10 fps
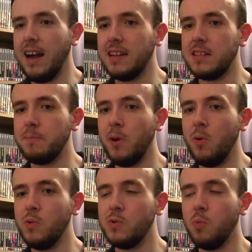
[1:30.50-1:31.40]
I
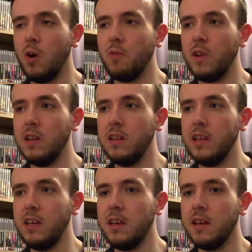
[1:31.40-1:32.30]
suppose what
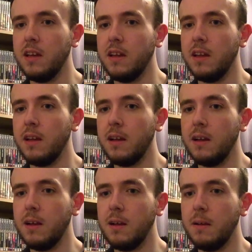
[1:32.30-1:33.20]
really
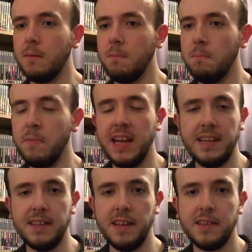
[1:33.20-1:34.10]

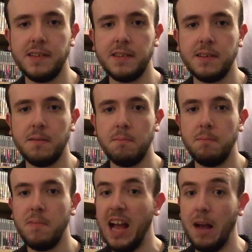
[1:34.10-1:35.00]
made this
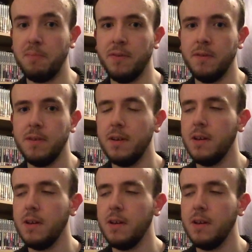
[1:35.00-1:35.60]
happen